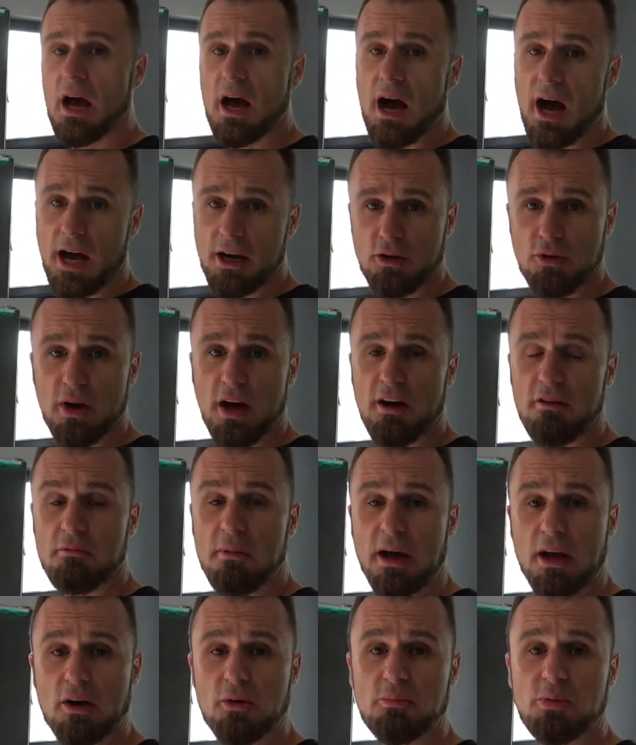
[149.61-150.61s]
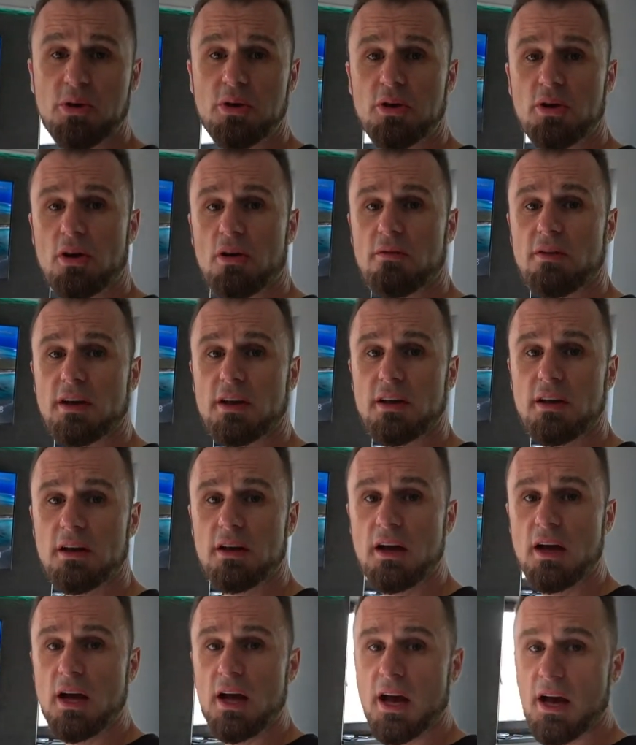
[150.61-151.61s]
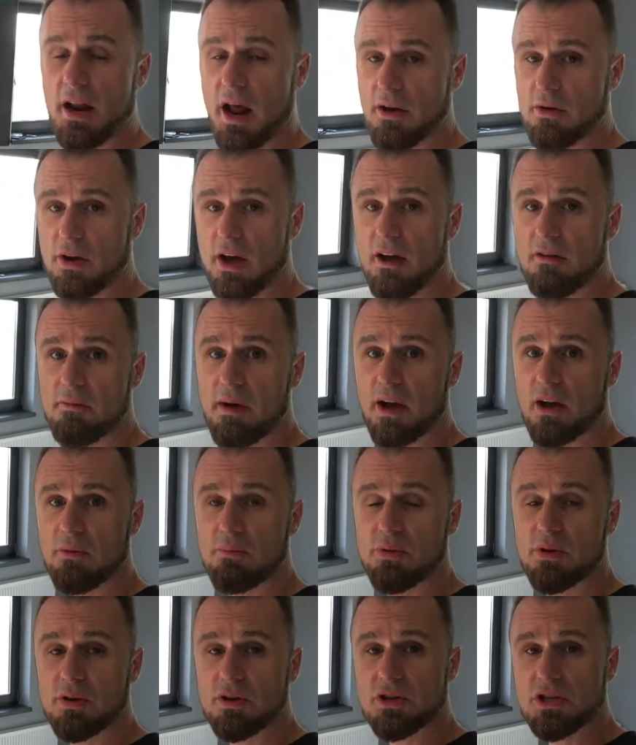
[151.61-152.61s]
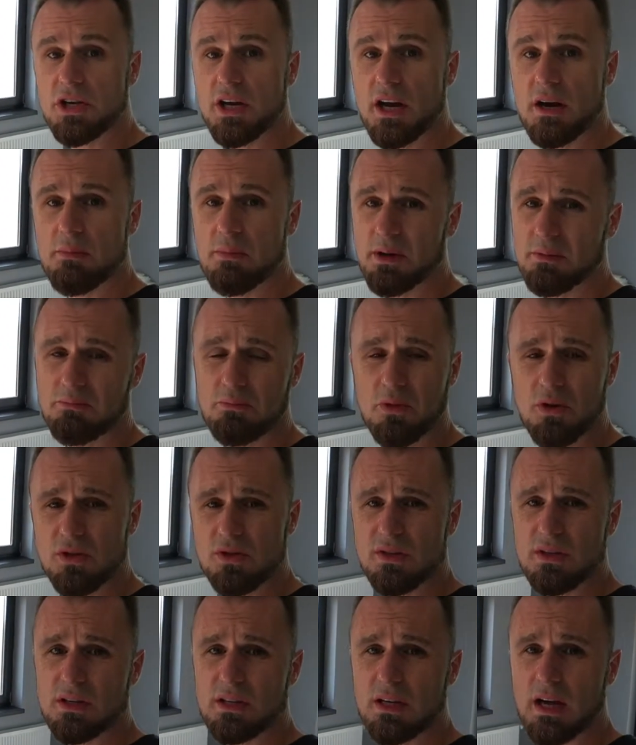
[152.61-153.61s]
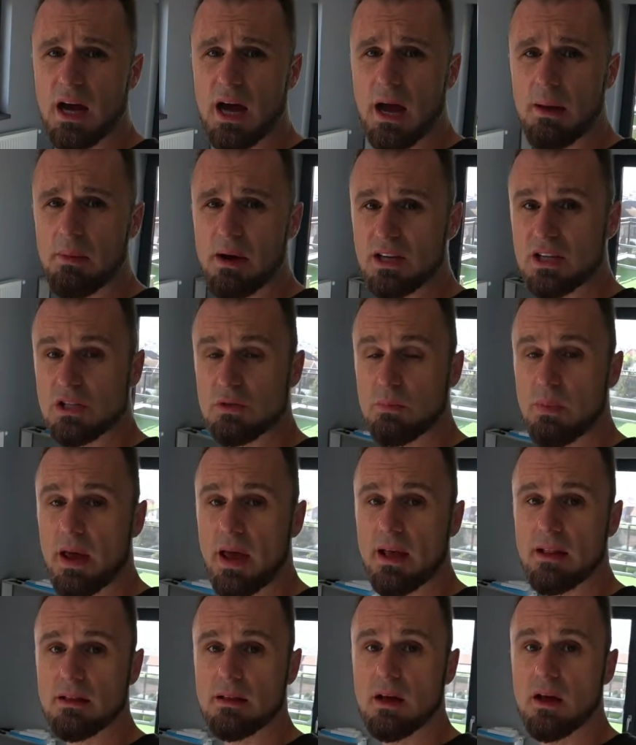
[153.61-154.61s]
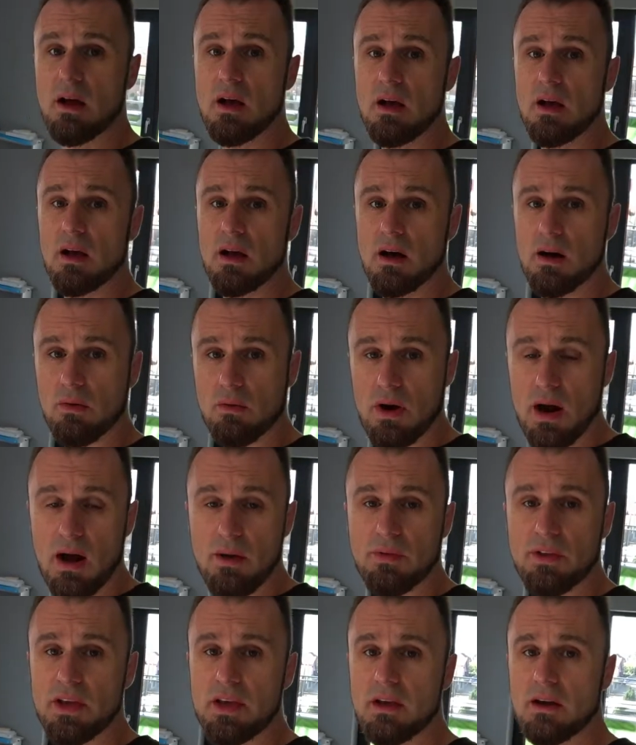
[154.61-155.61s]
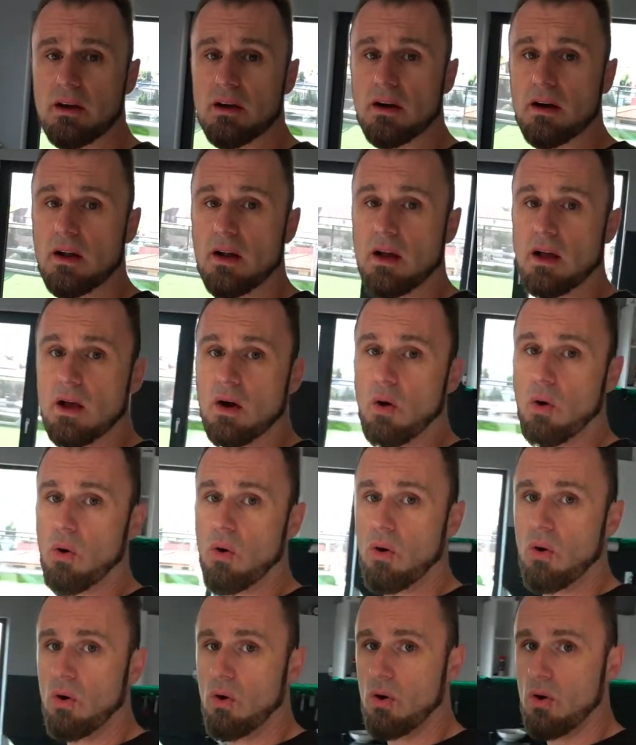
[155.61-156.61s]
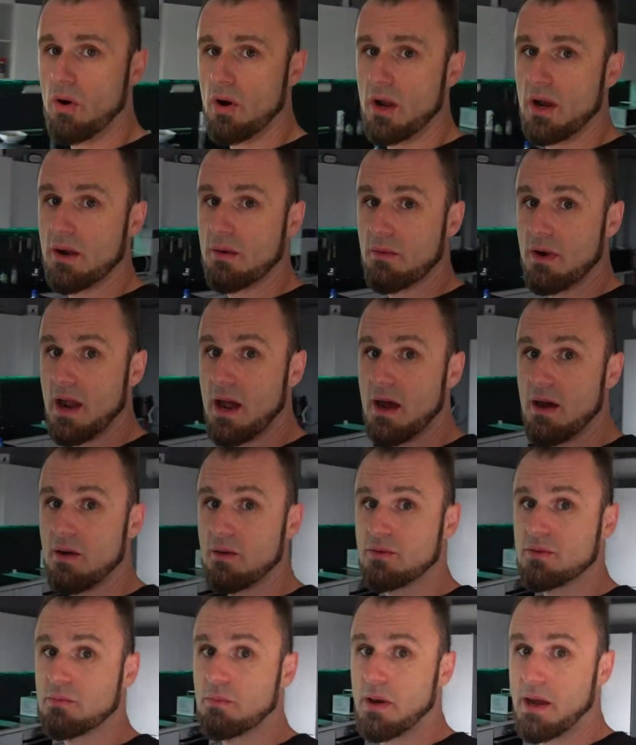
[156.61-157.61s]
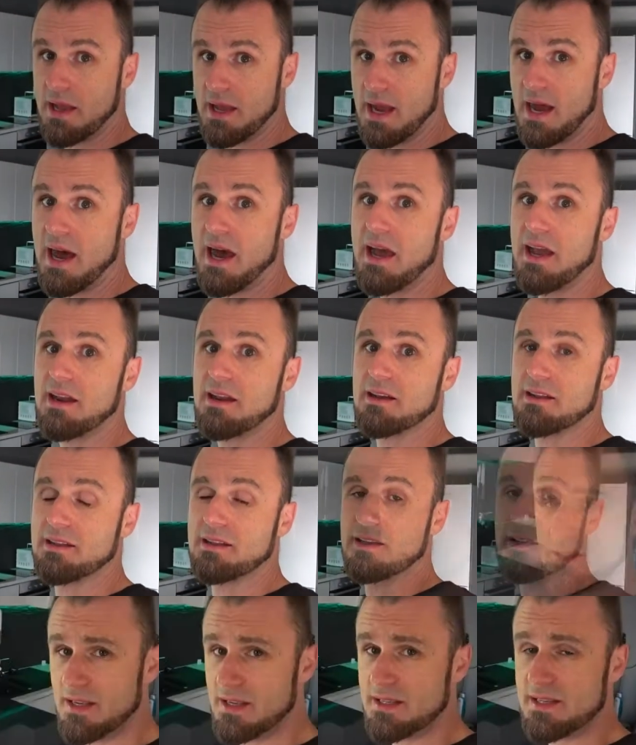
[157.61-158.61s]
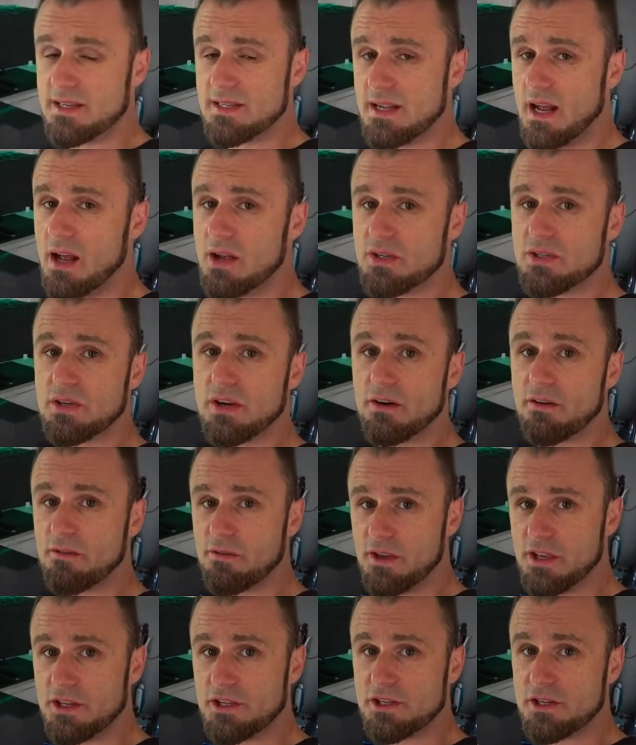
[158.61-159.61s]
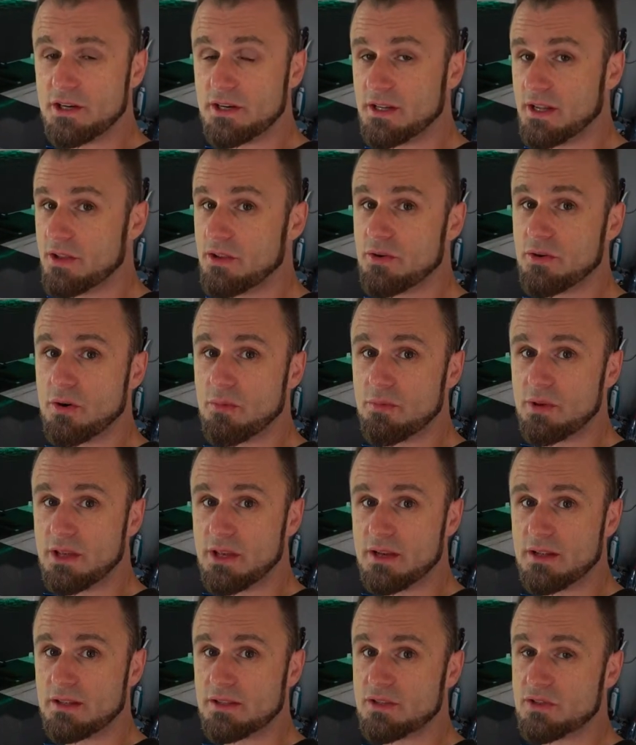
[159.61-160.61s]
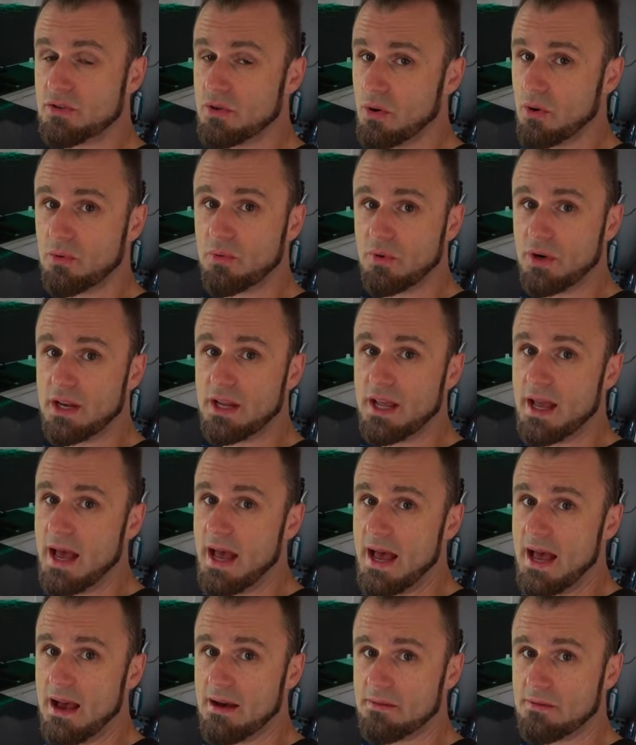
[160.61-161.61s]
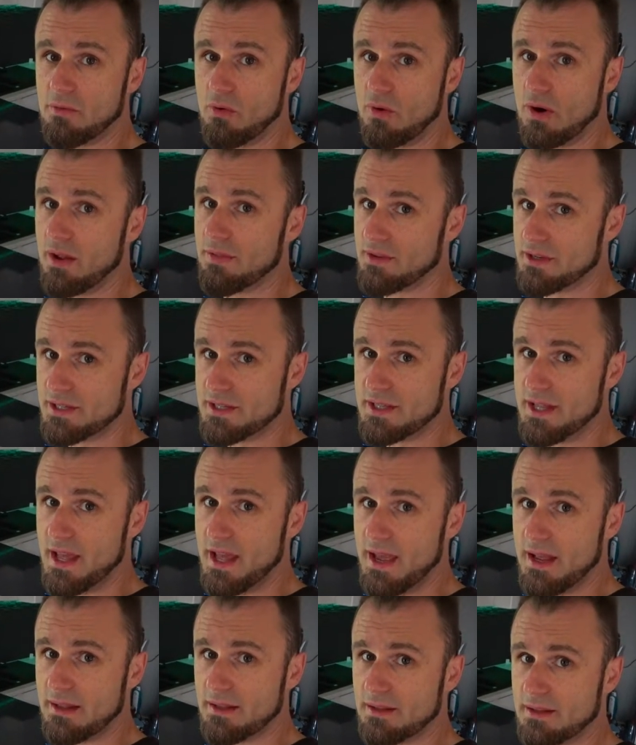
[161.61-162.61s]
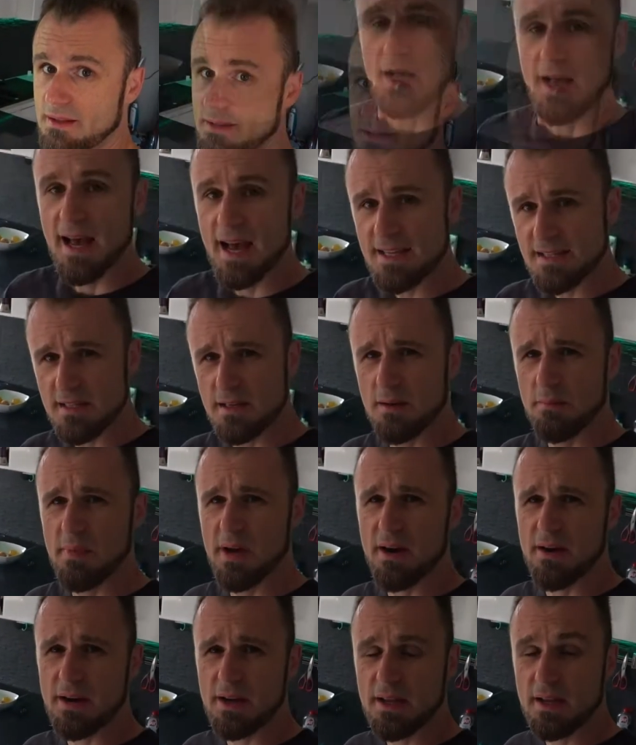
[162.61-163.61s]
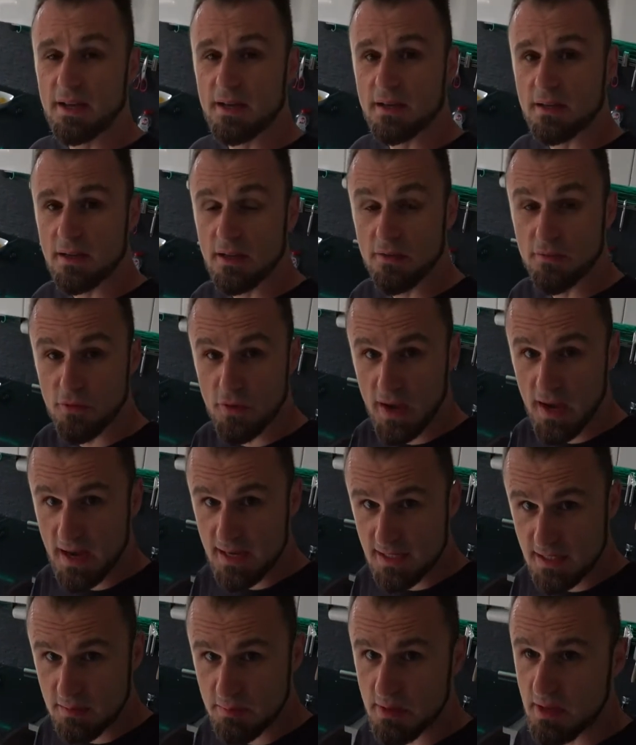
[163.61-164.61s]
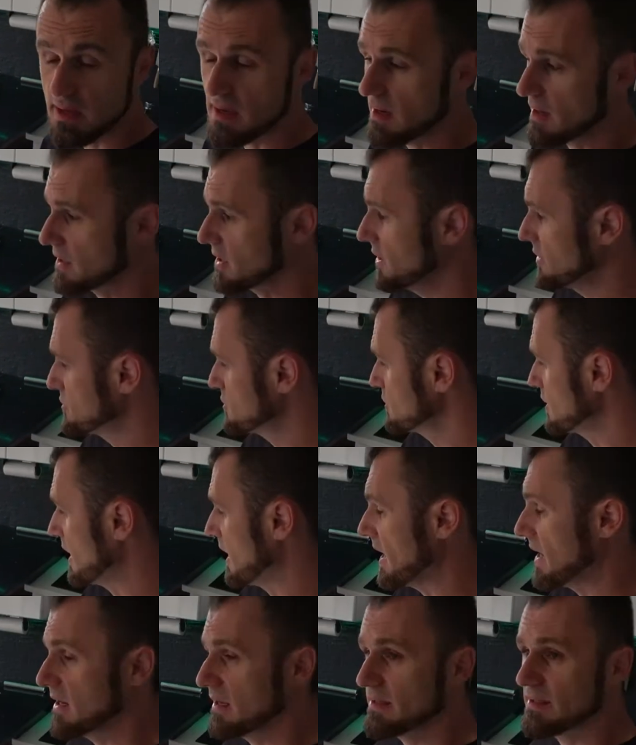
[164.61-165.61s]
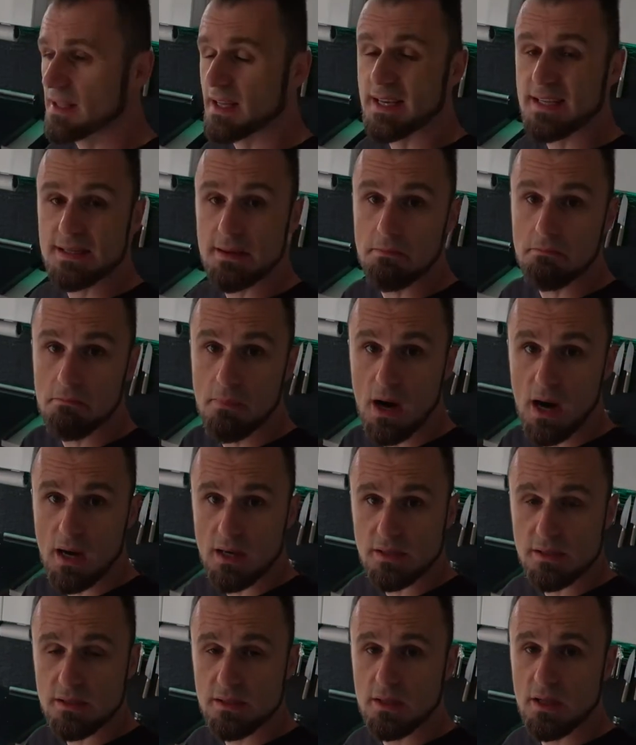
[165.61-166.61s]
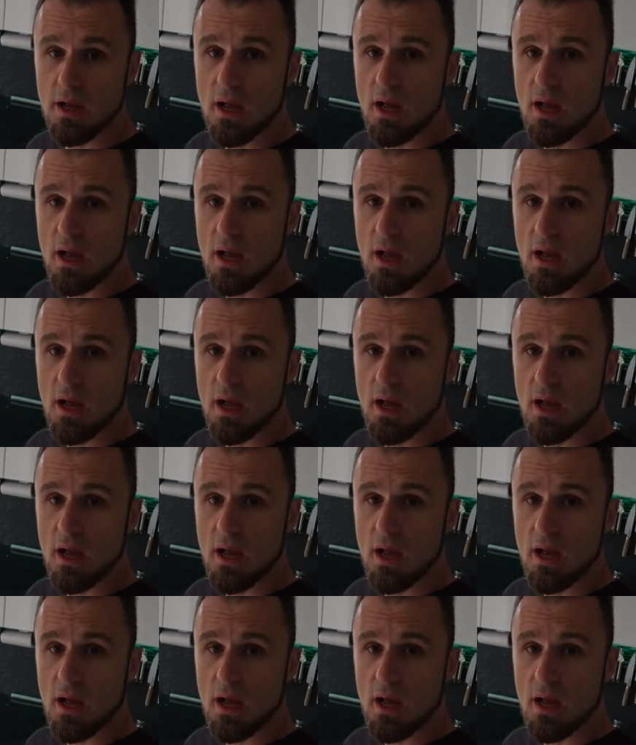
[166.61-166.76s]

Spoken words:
I do have my computer over here, and I do have my computer chair, but most of the time I spend around here or around my island. This is also a feature that Europeans don't really have or understand. As an American, if you ask me, a kitchen island is a must.